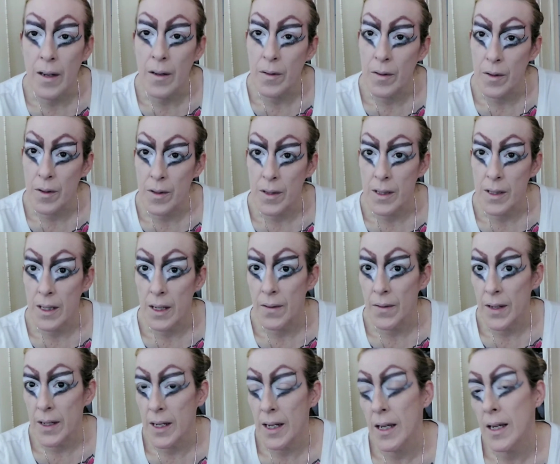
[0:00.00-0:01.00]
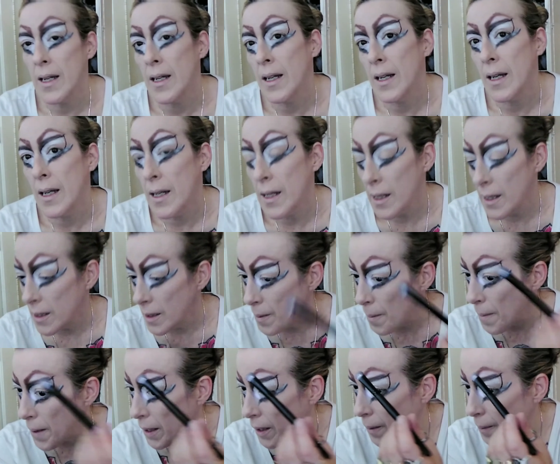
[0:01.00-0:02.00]
I don't do this every day
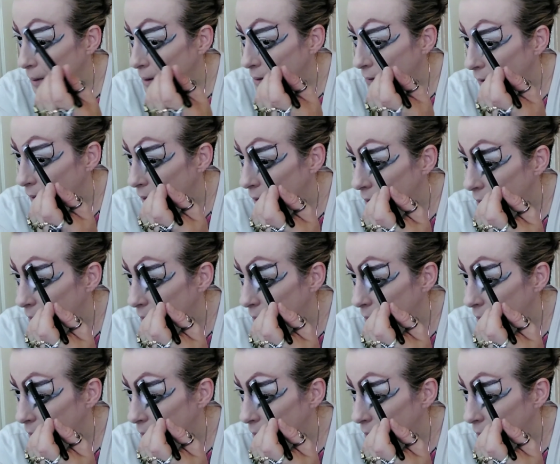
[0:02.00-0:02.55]
and makeup is very